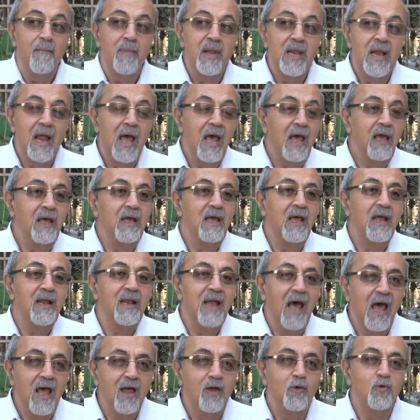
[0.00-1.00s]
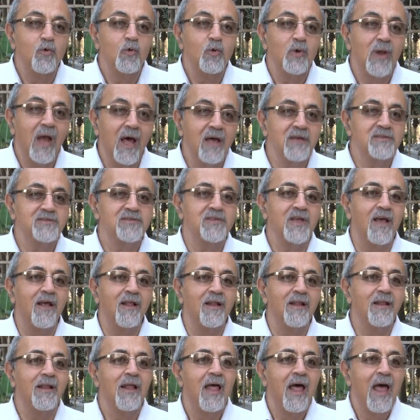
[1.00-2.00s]
I say that the request of
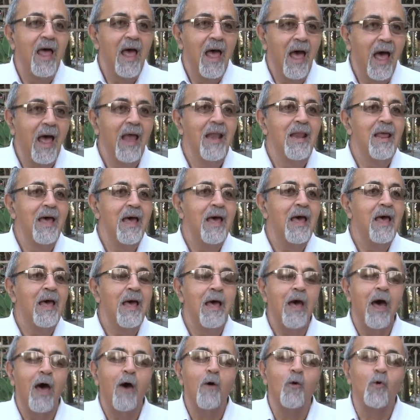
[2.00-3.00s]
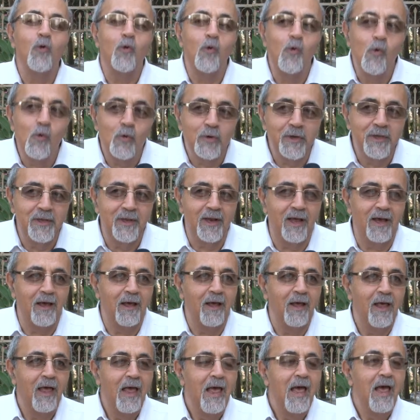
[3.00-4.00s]
Palestine to be a UN member state is a right
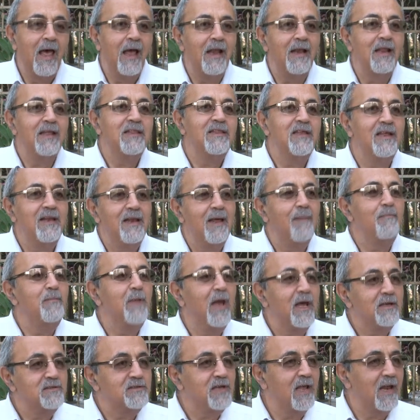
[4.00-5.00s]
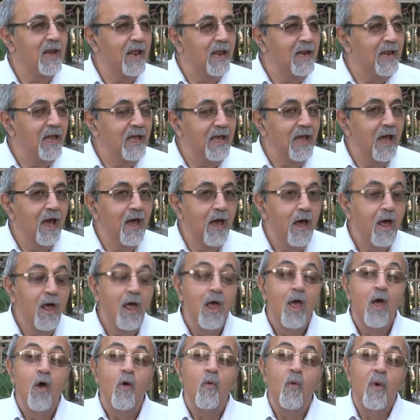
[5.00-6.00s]
and not a crime. If some
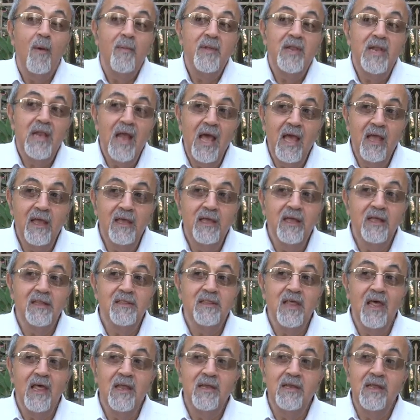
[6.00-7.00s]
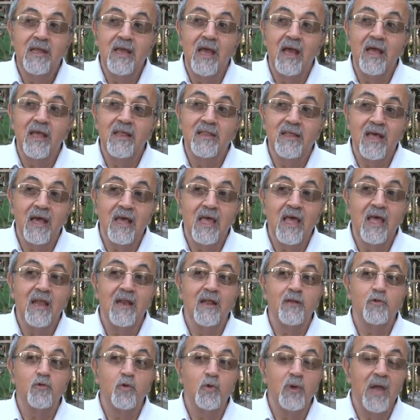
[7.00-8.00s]
Israelis look to our petition as an action against
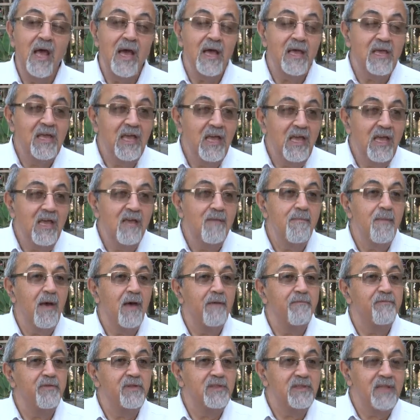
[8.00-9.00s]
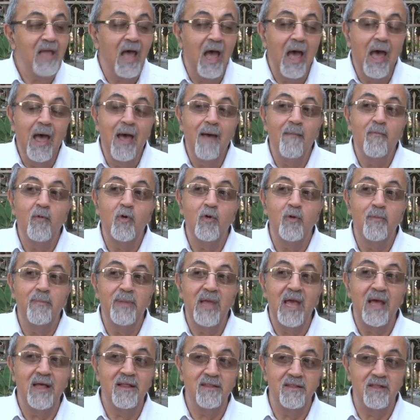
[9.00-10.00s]
Israel, this could lead to
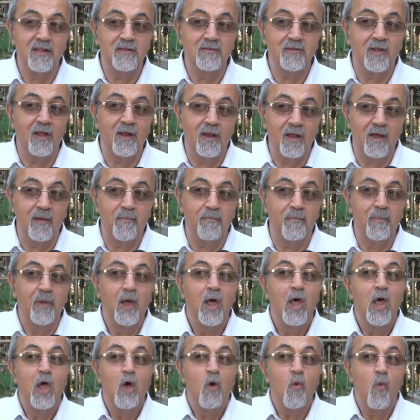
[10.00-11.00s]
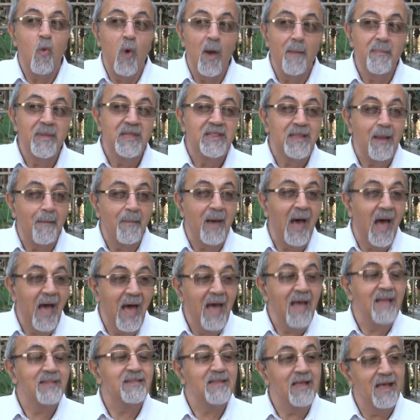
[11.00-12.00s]
fundamentalism, but it is not a step against Israel
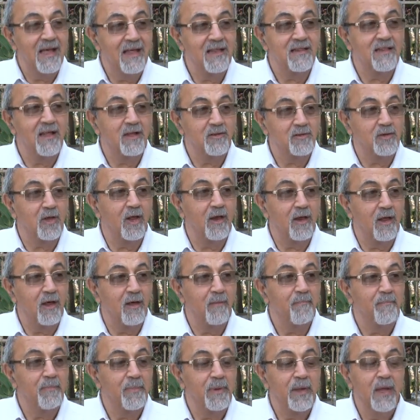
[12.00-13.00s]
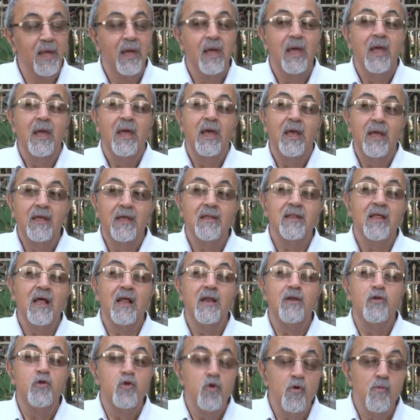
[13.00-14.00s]
and only a Palestinian cry.
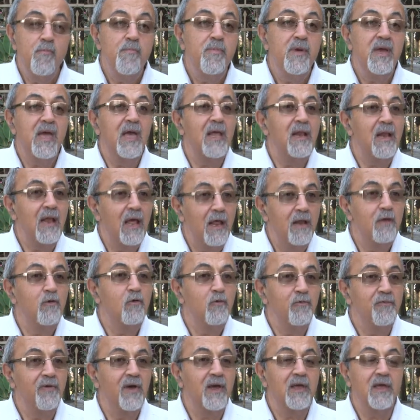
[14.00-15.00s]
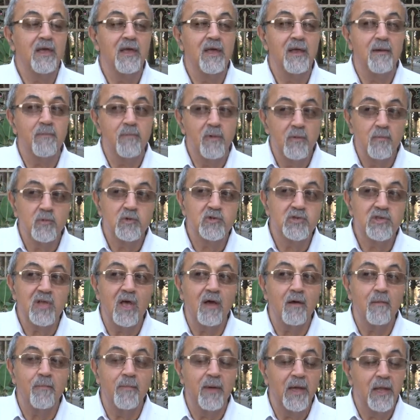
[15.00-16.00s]
And if you don't look at it in a negative way,
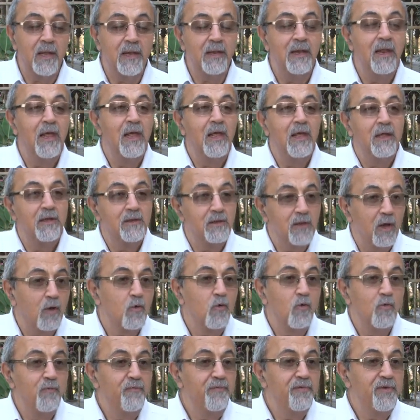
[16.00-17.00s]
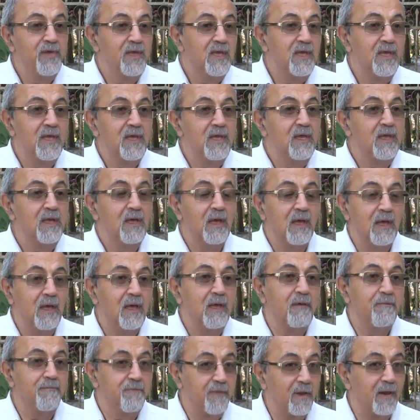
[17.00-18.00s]
it will be a step towards a better future
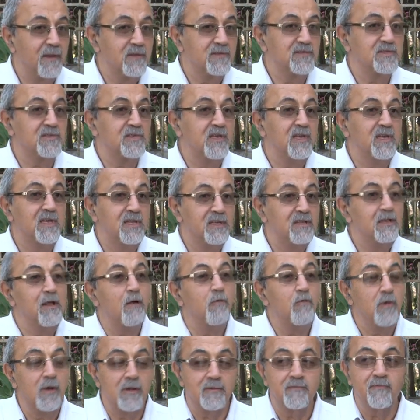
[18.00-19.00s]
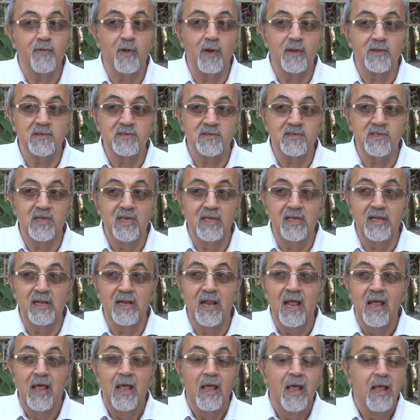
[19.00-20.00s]
for both Israelis and Palestinians,
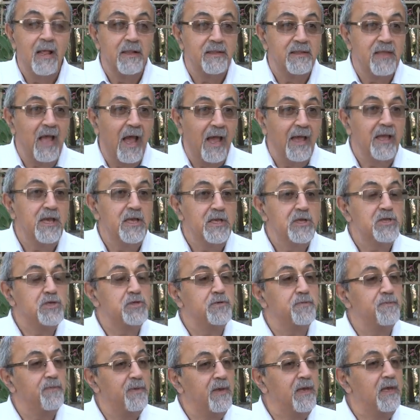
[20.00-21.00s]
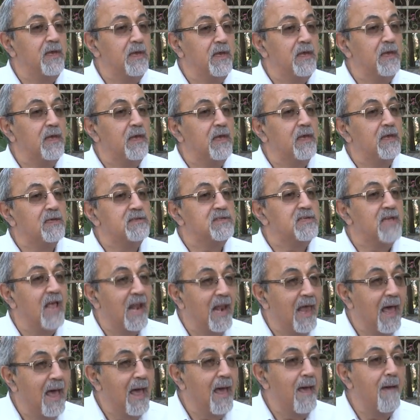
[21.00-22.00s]
a future in which a Palestinian state
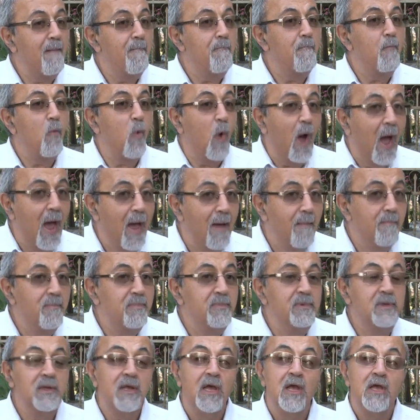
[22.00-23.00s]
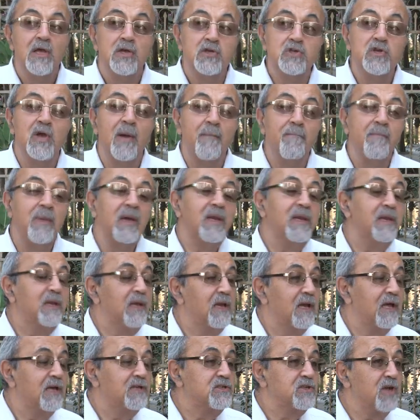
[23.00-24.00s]
lives in peace and security next to the
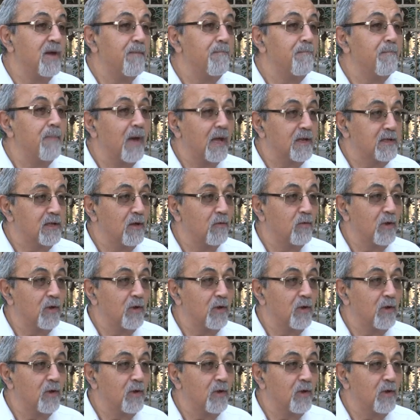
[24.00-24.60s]
Israeli state.